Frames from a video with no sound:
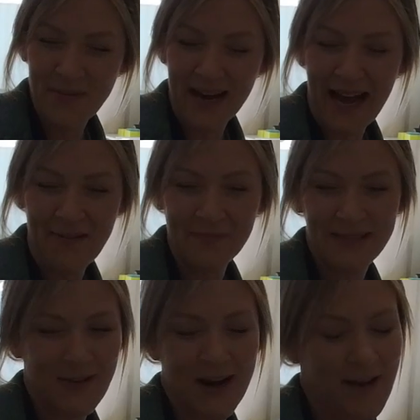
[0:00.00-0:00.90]
But
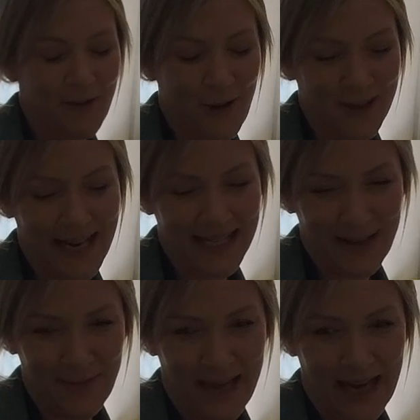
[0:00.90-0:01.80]
so I never contacted
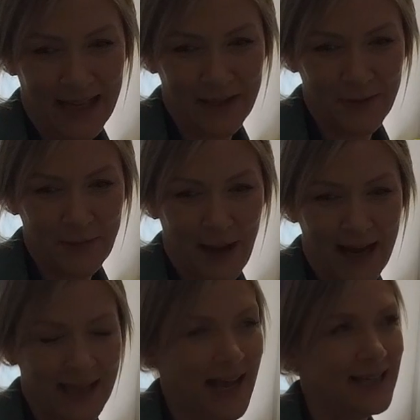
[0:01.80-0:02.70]
them again because it was a
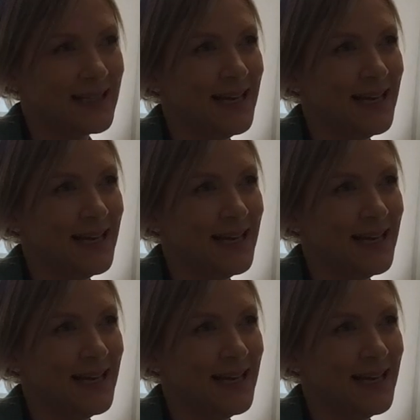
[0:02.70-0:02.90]
pain in the ass